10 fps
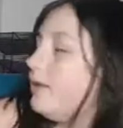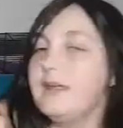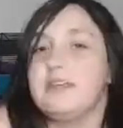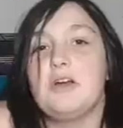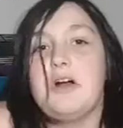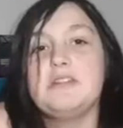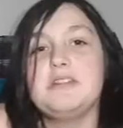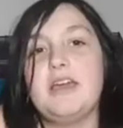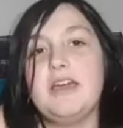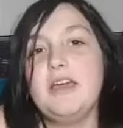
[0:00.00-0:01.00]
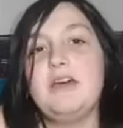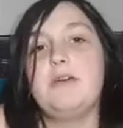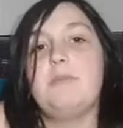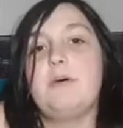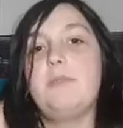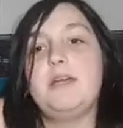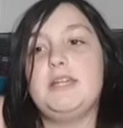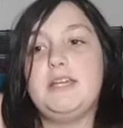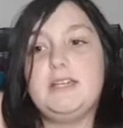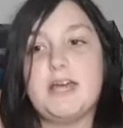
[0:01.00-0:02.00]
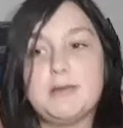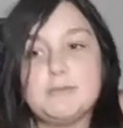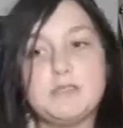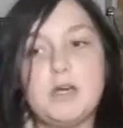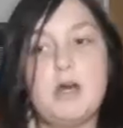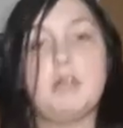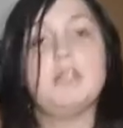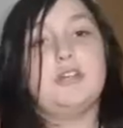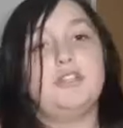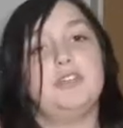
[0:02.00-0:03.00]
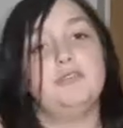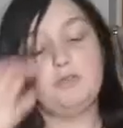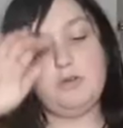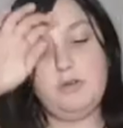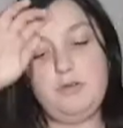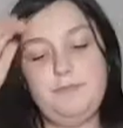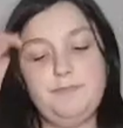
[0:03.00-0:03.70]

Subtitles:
Like, you can't see it, but my kneecaps are touching the floor.